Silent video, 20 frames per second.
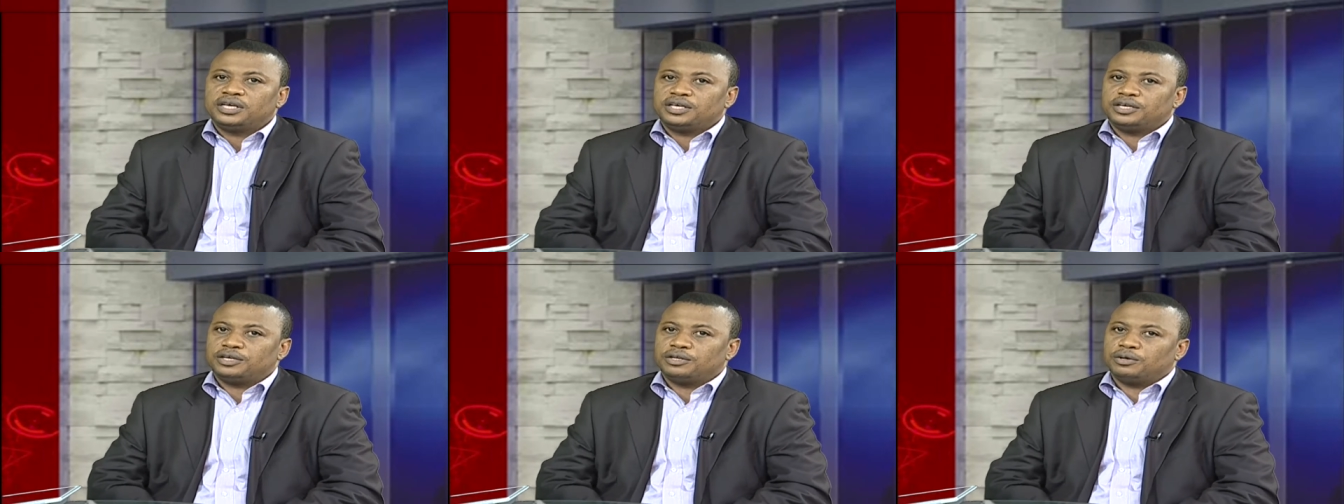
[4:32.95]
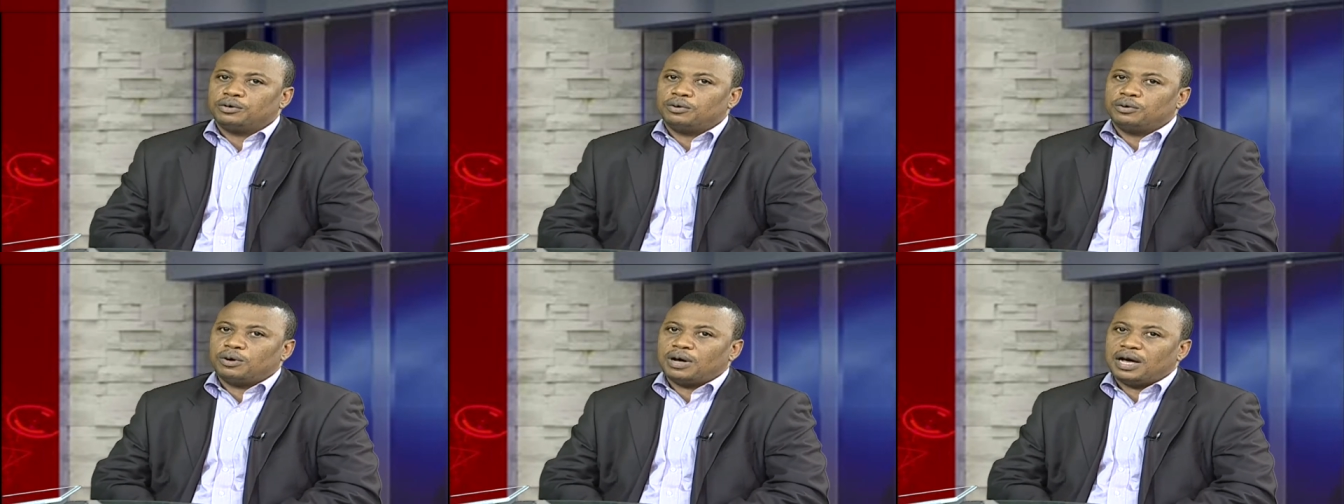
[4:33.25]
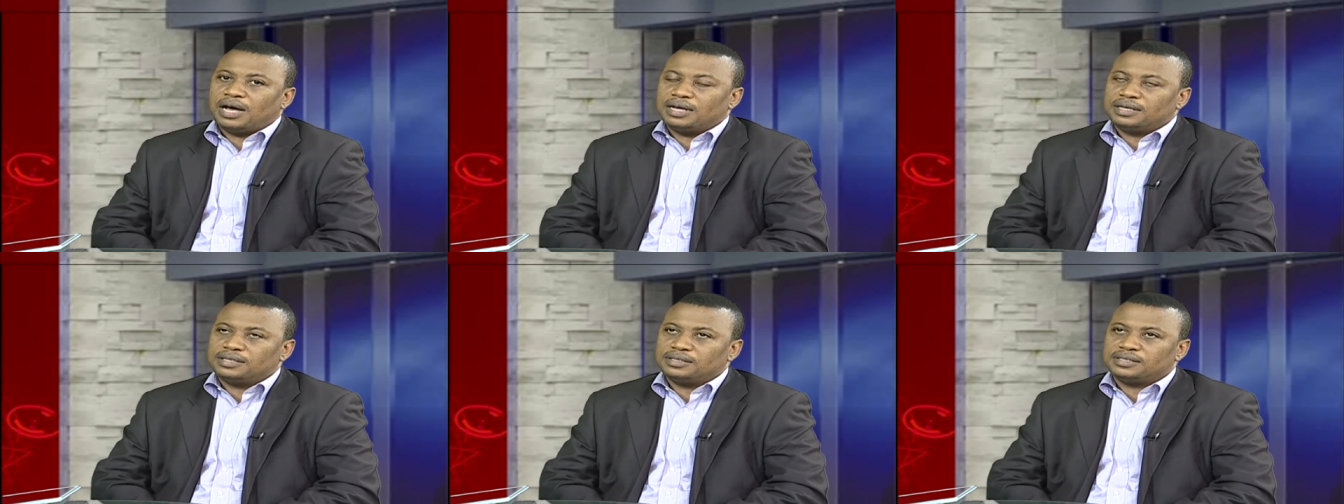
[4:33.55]
you know,
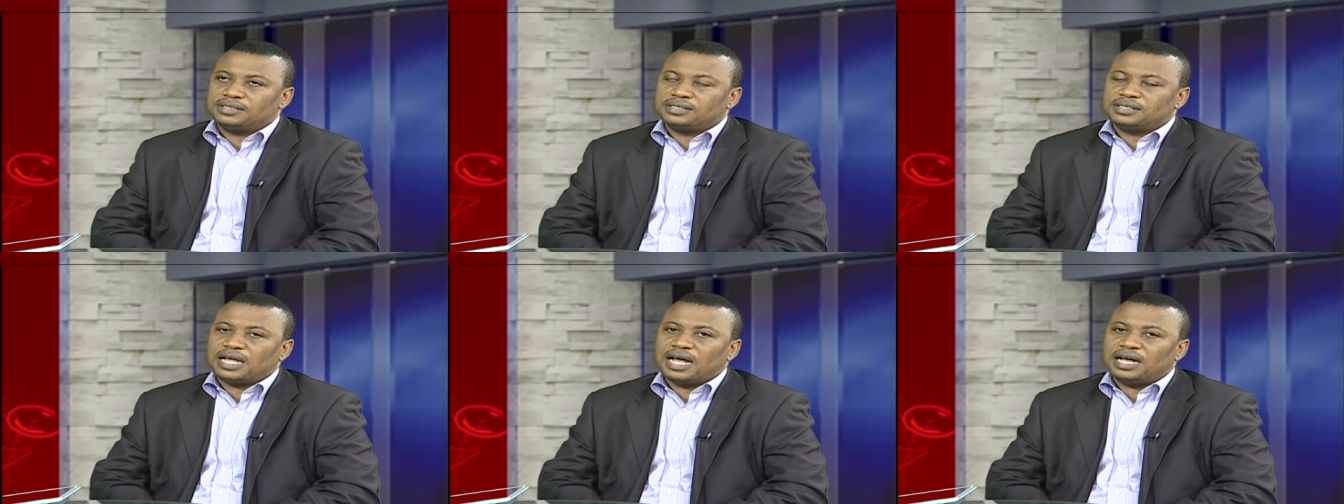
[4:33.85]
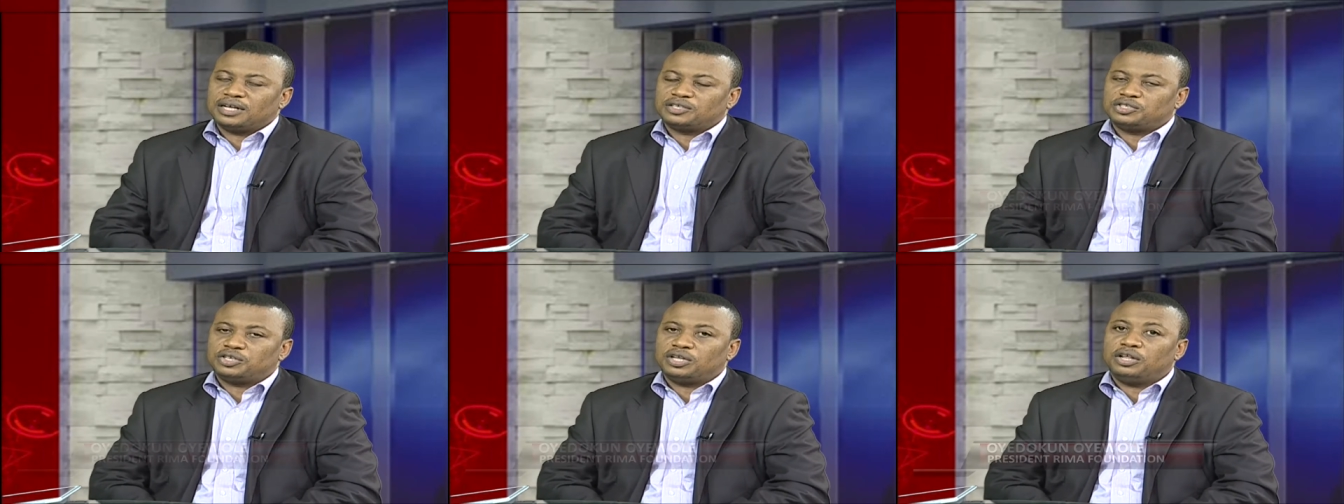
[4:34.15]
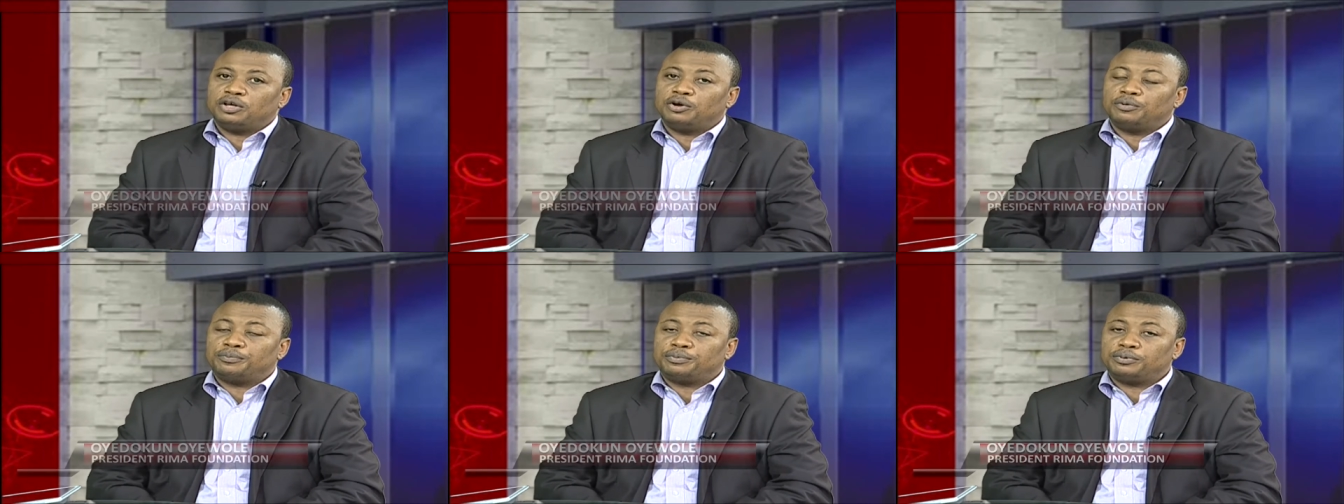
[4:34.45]
has
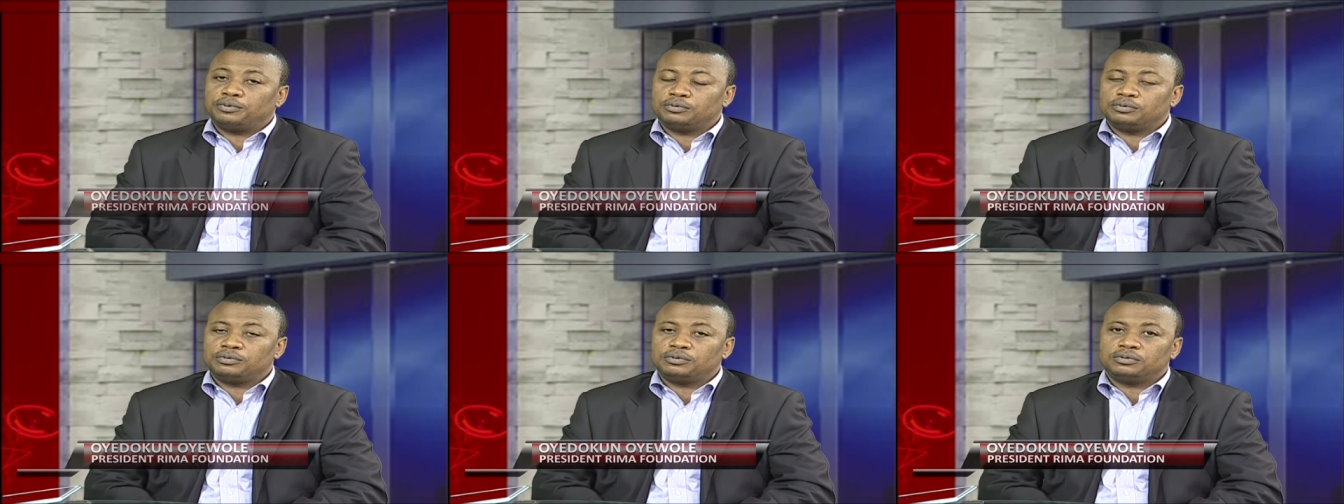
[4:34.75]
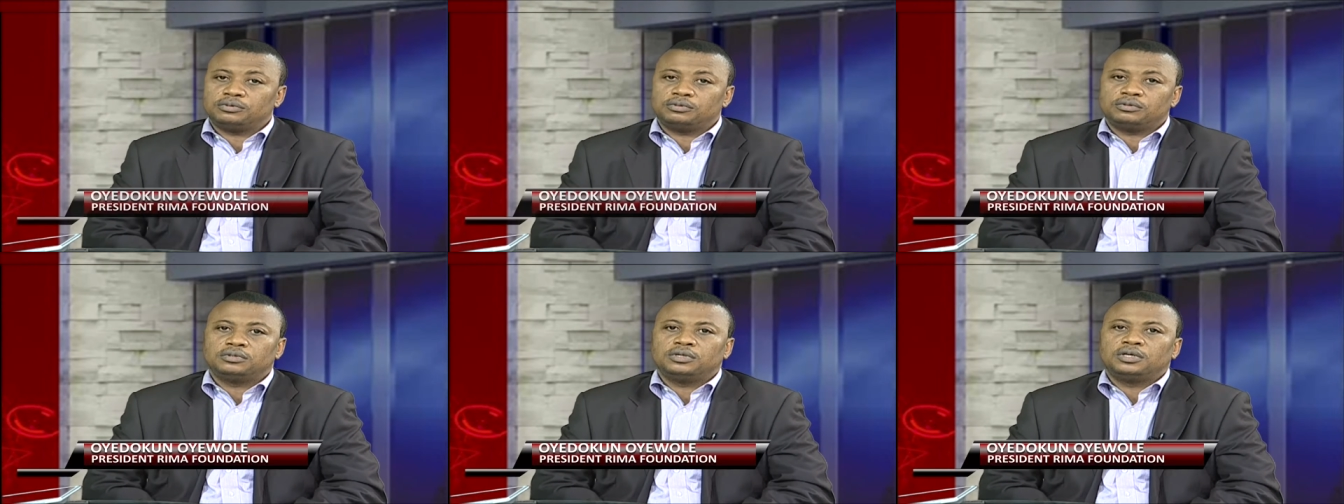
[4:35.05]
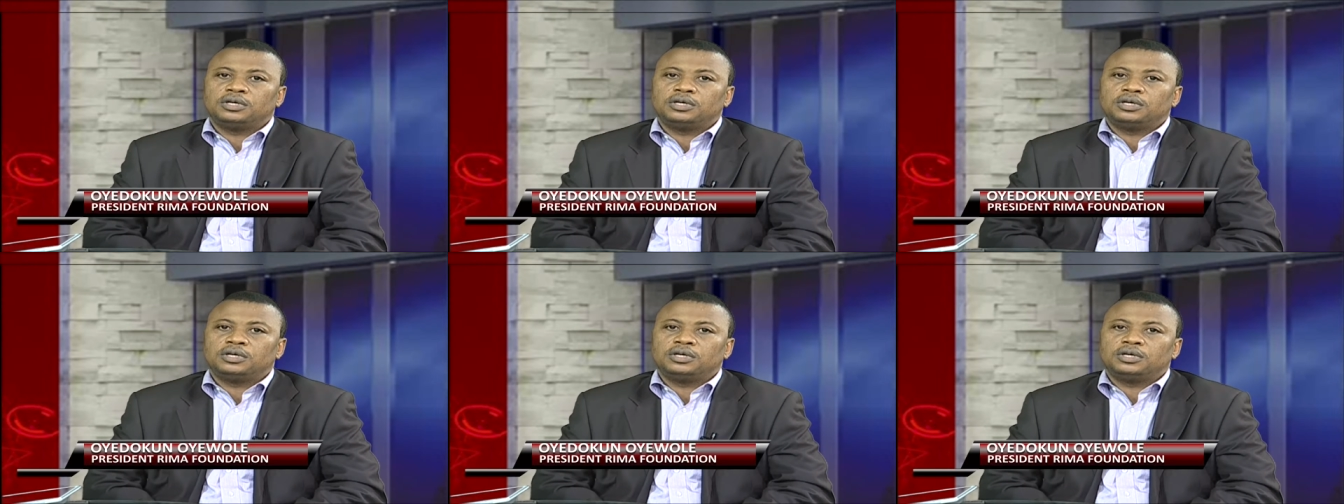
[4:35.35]
actually opened